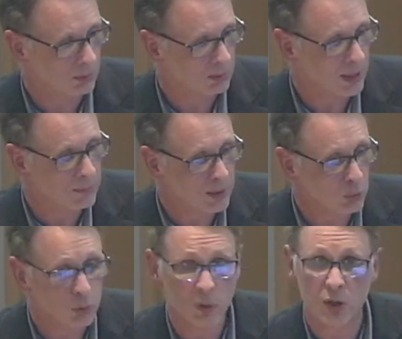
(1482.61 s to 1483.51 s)

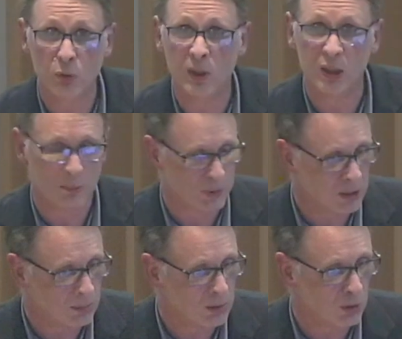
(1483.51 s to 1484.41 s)
Amadou, who is doing the
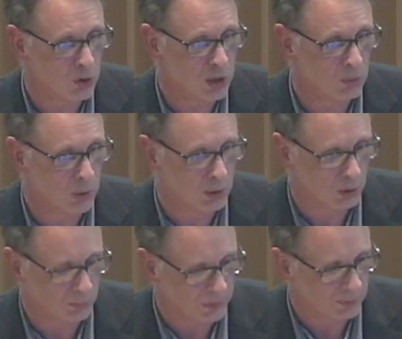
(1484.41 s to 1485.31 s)
epidemiology work
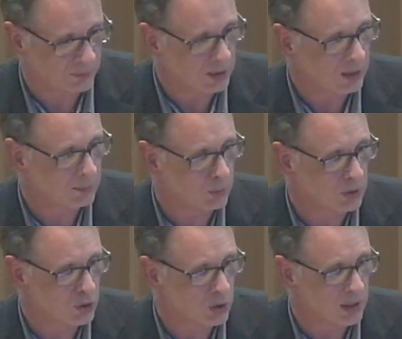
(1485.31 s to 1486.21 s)
on p53
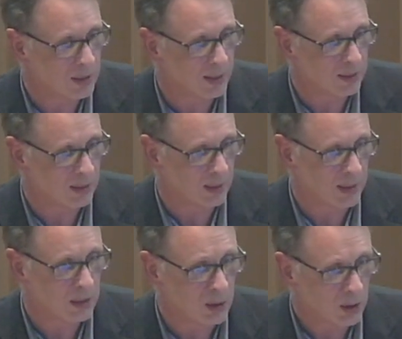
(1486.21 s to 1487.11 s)
mutation, and
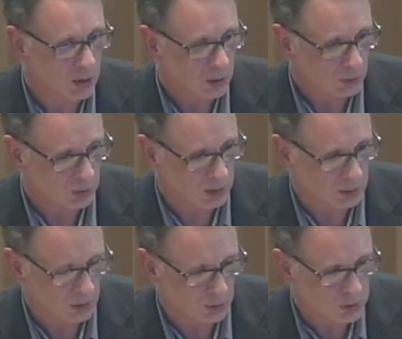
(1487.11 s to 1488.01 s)
Nathanael, who did the
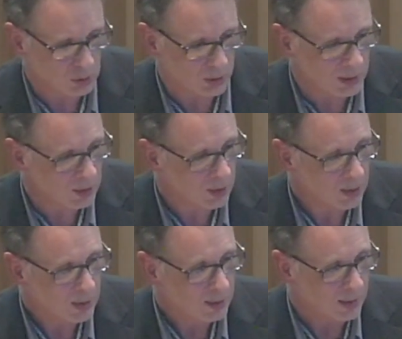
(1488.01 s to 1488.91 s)
clustering,
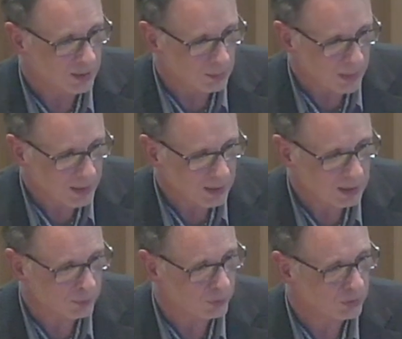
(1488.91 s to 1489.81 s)
and then Magali
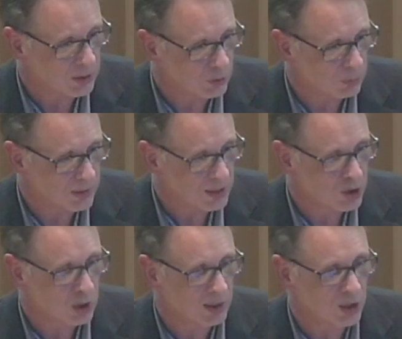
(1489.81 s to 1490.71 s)
for the database,
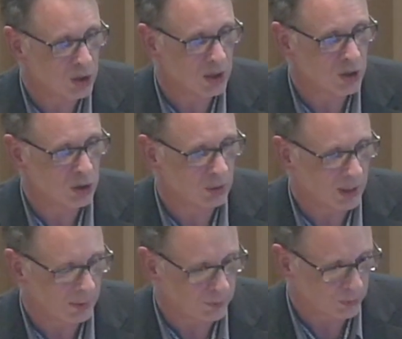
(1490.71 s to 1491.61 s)
Shikashi
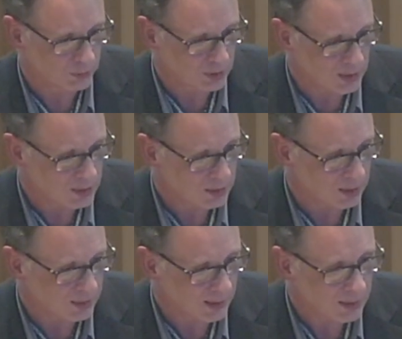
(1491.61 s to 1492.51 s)
Ishioka for the yeast
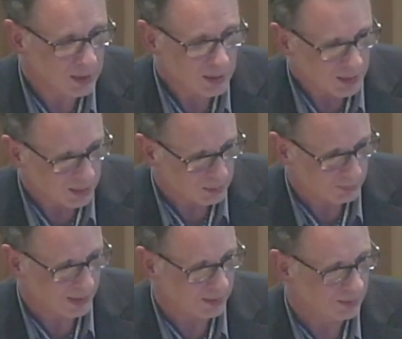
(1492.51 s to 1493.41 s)
data, and
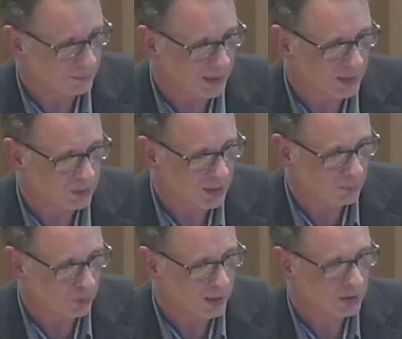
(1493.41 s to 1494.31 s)
my
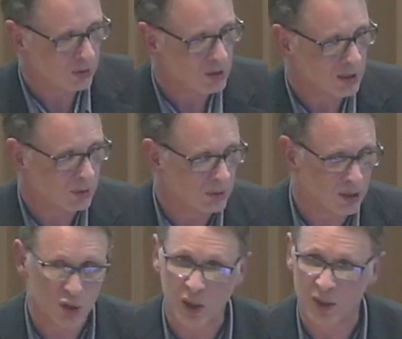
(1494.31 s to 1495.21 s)
collaborators, including
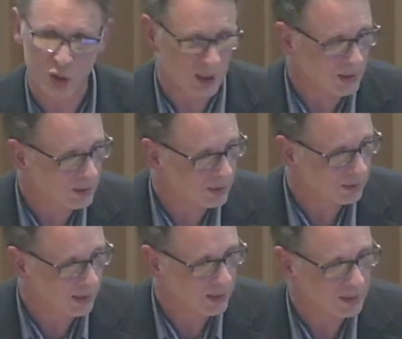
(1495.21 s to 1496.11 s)
Chang Chang,
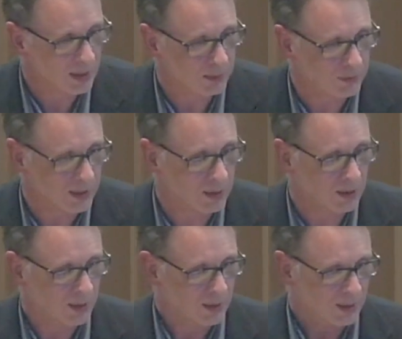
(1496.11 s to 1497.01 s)
Arnie Levin,
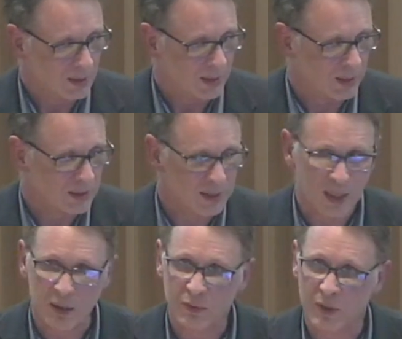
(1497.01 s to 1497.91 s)
Annie
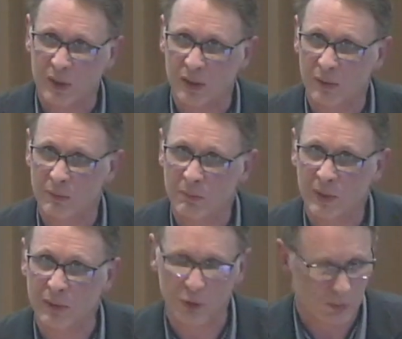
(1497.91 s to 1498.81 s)
Arifin,
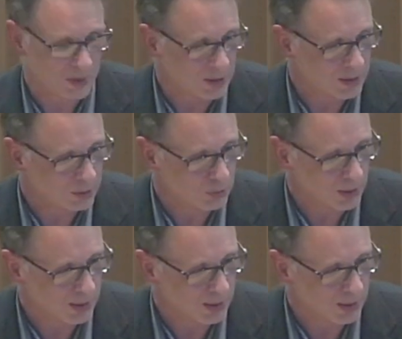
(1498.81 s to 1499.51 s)
Li-Fraumeni at Kuala